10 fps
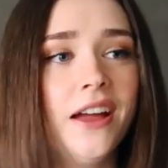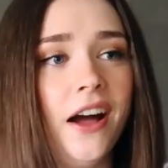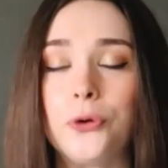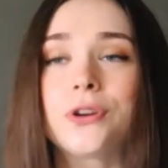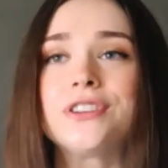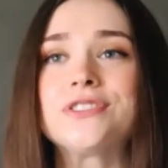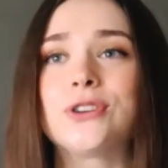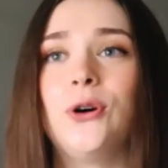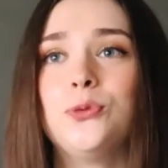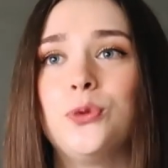Focus
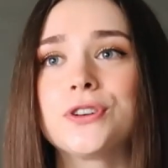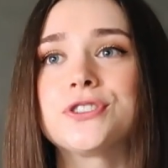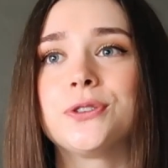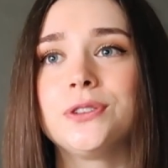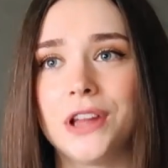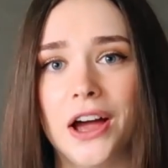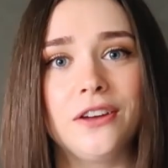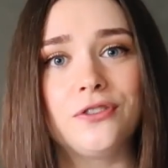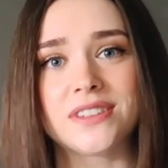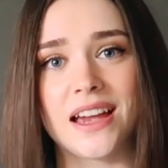on what your
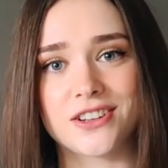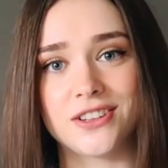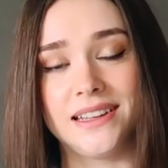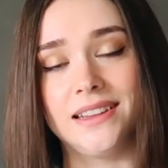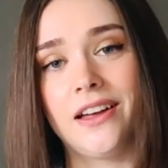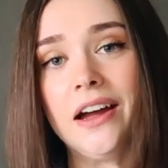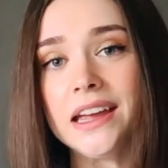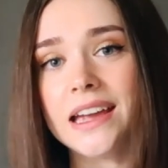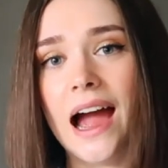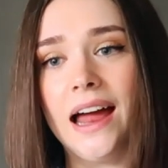life is actually
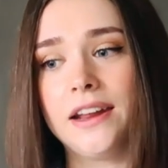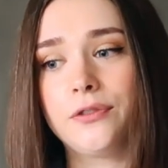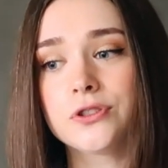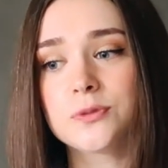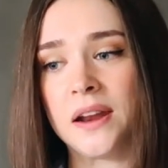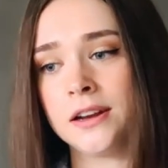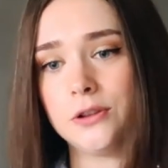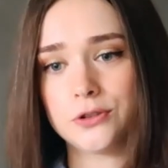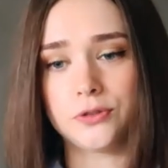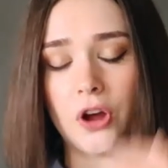like, and if you spend a
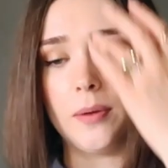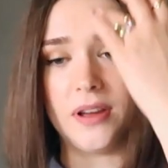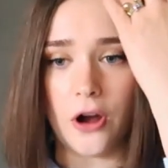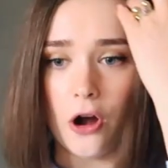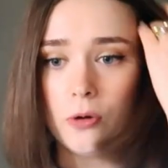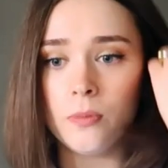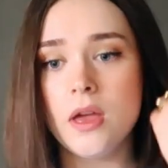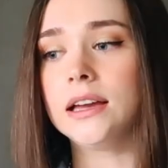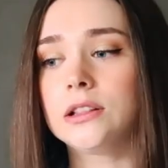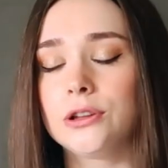lot of time at home,
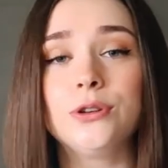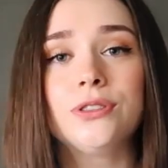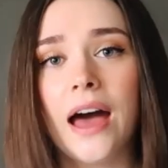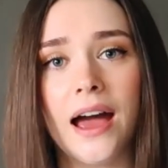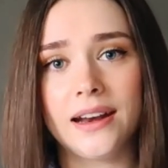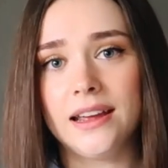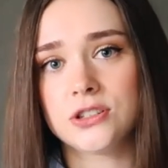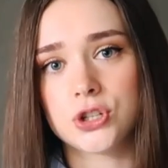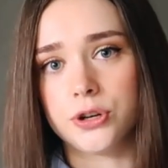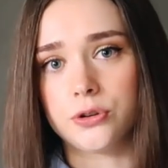include that
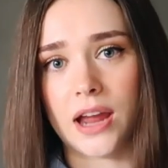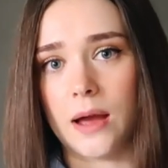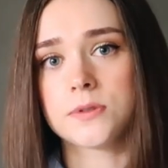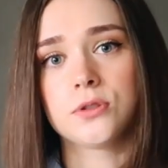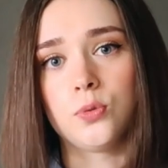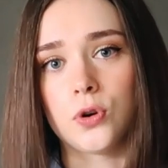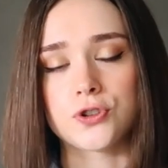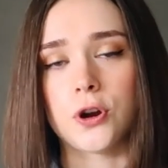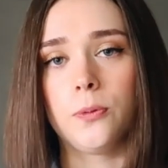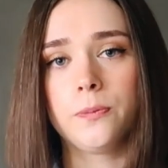into your capsule
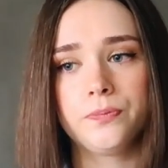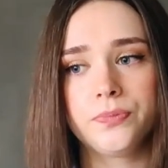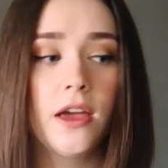wardrobe.